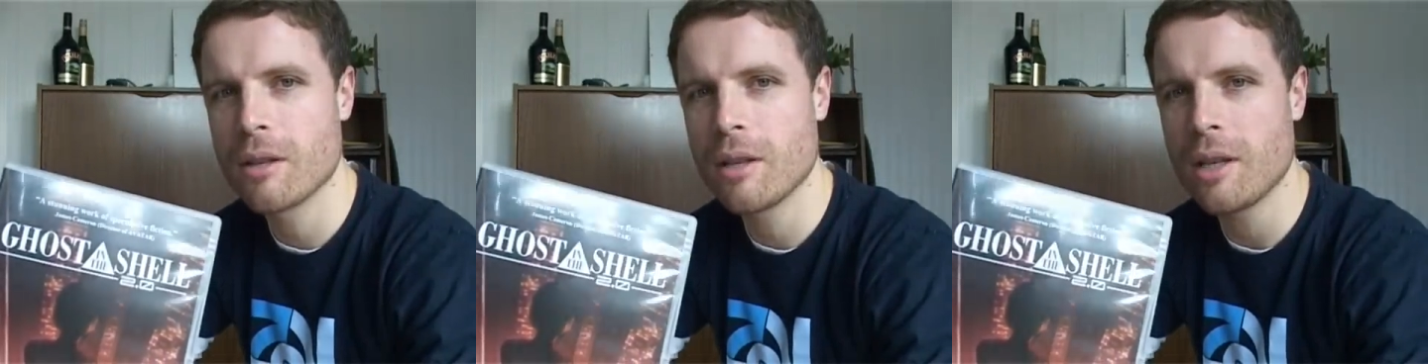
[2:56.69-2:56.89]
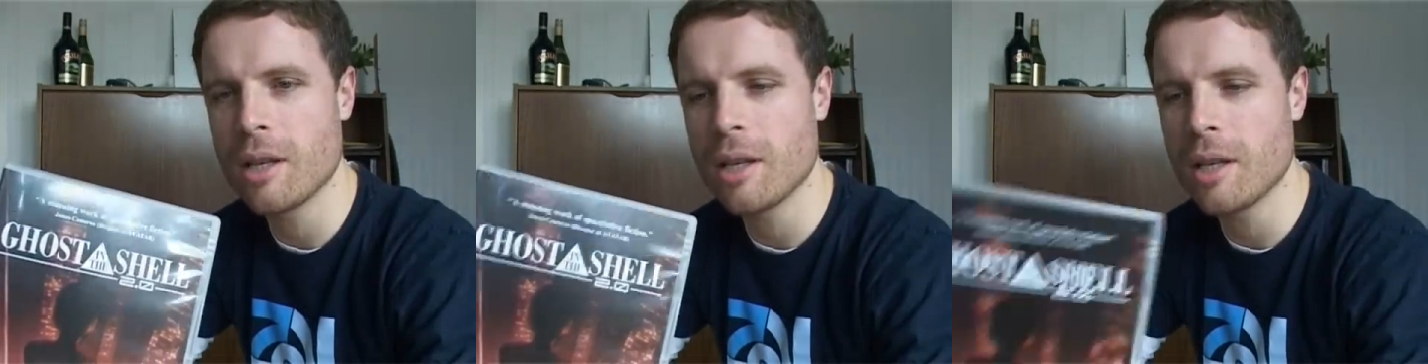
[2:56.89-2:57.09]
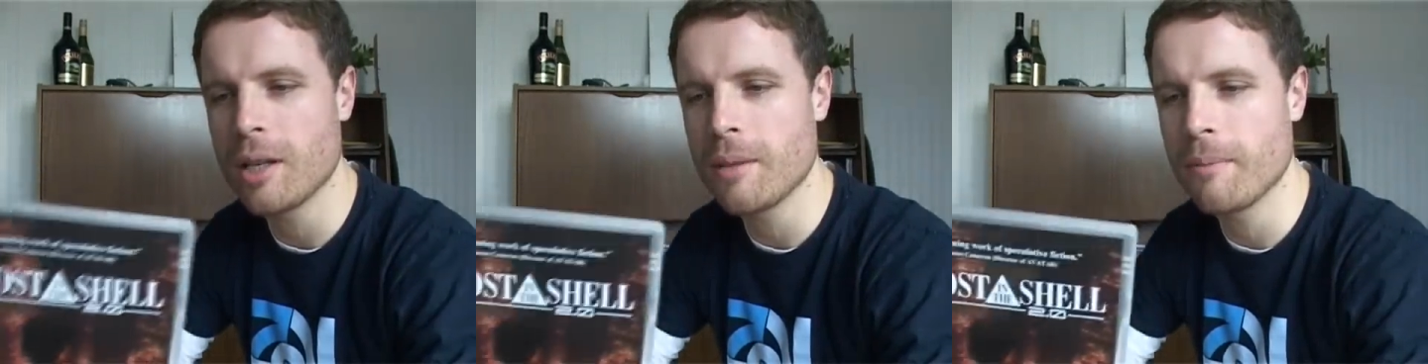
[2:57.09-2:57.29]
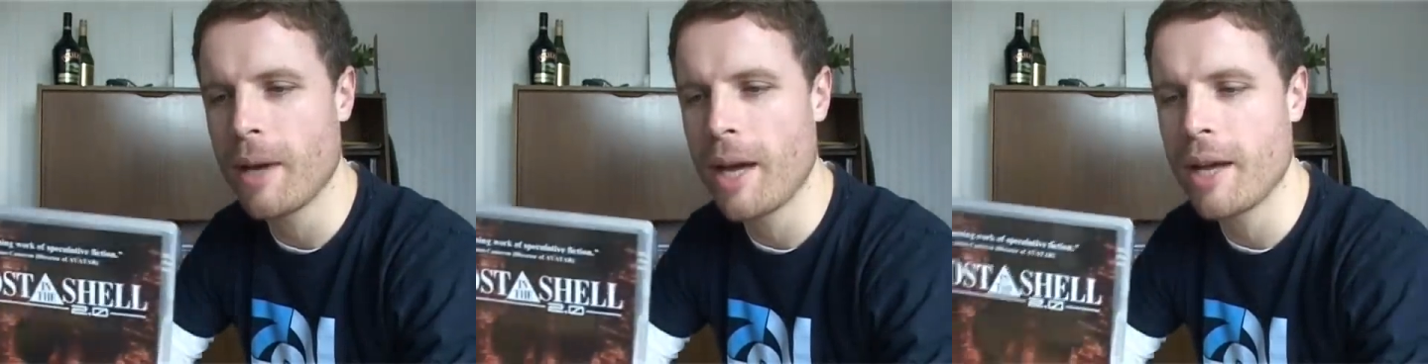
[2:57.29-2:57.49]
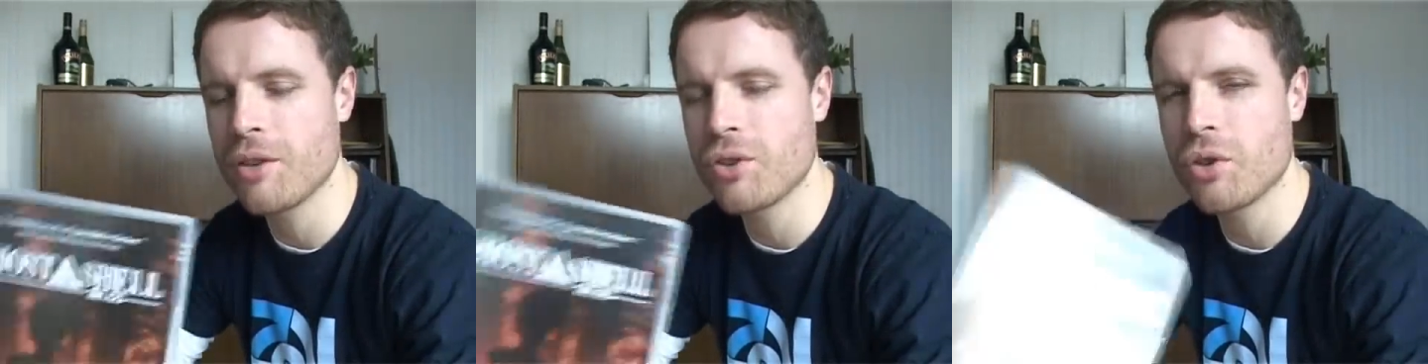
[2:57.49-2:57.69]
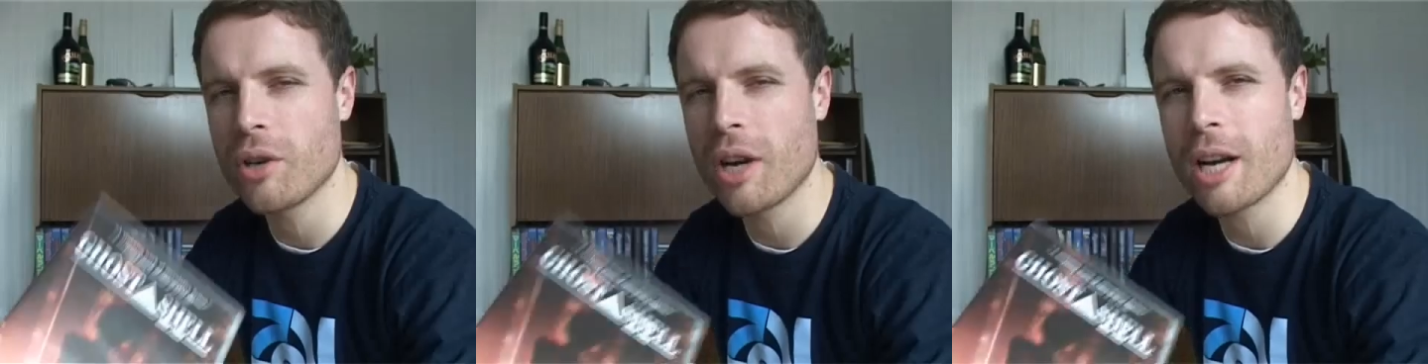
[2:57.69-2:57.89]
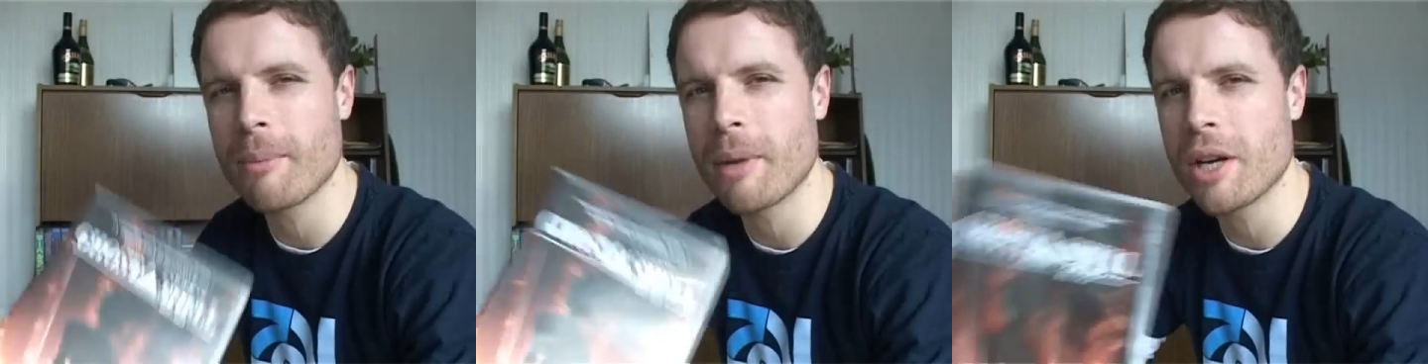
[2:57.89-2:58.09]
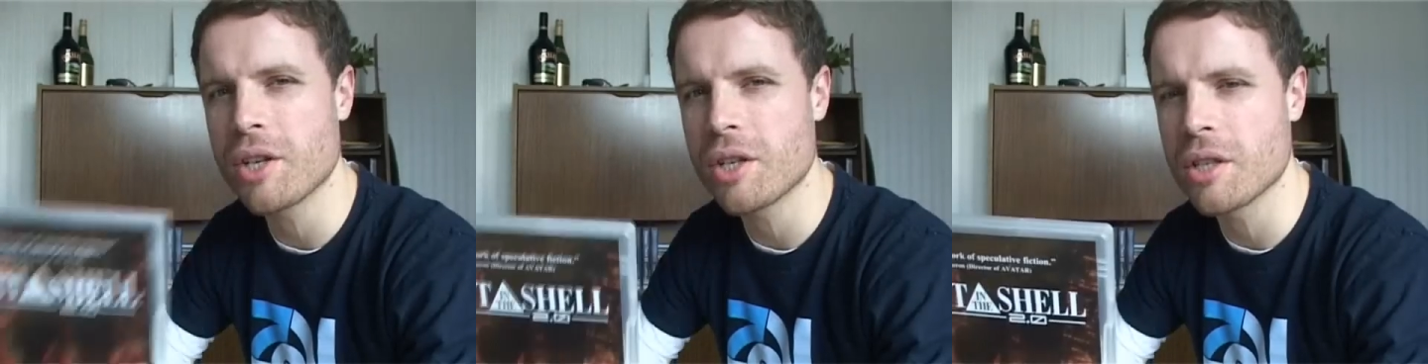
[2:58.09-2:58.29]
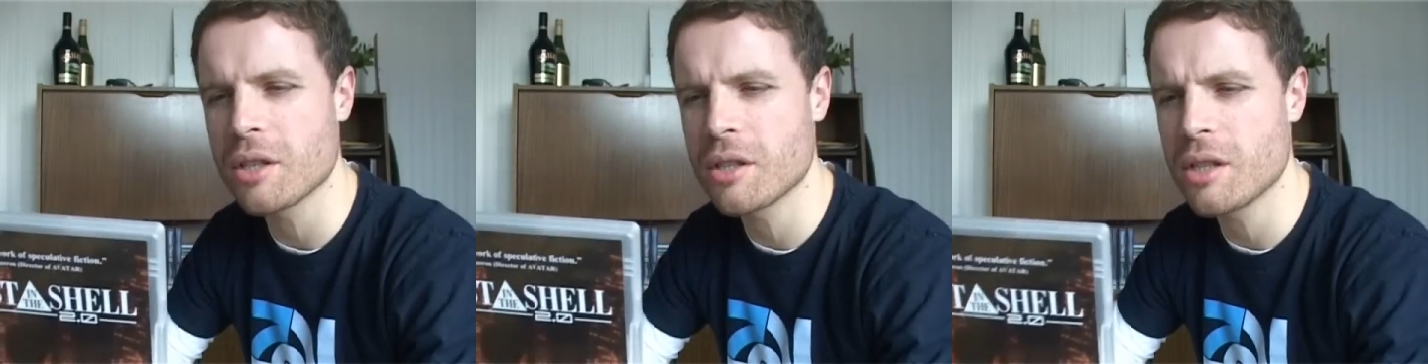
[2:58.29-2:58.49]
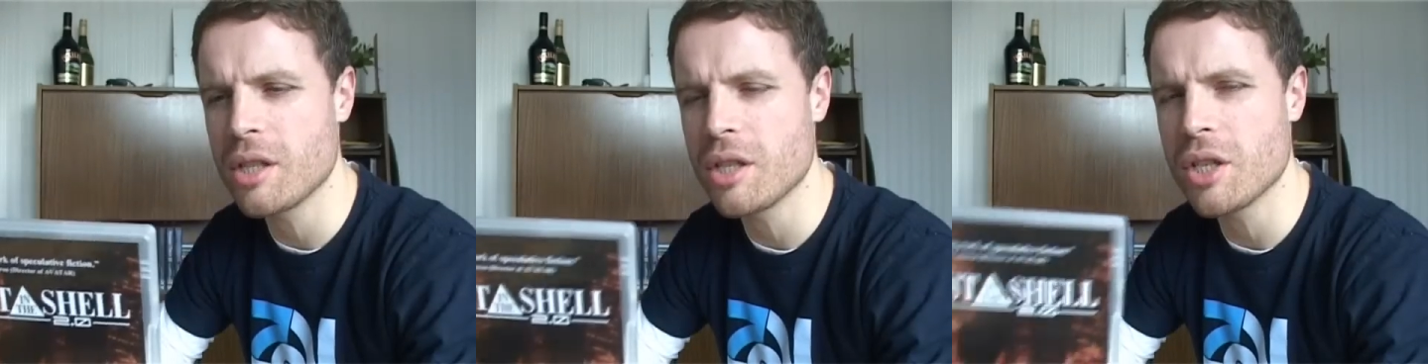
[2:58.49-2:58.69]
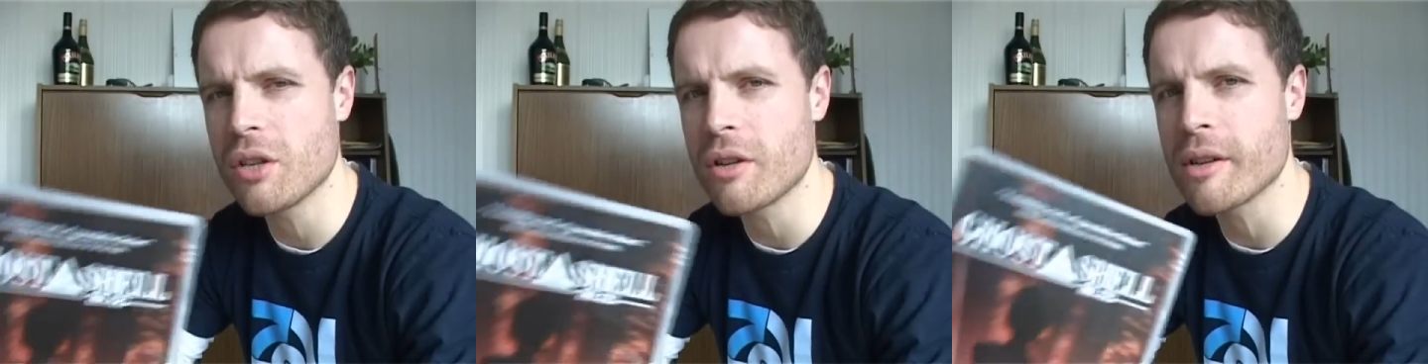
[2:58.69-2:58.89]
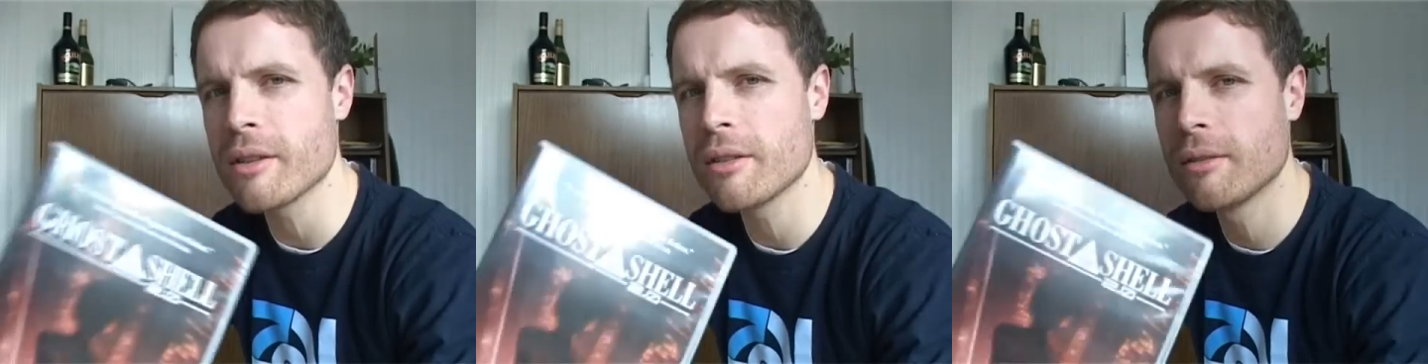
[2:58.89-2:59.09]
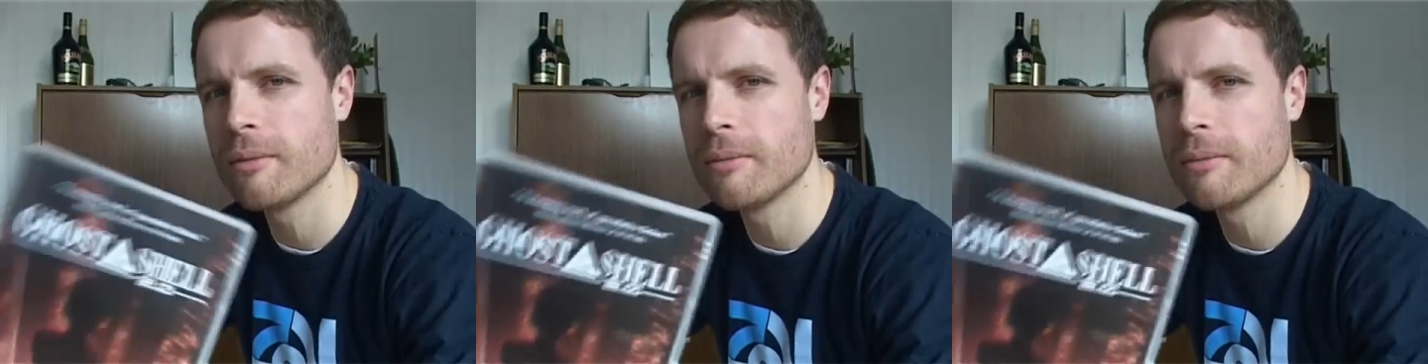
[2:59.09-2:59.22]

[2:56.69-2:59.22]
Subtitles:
hand-drawn animation and CGI,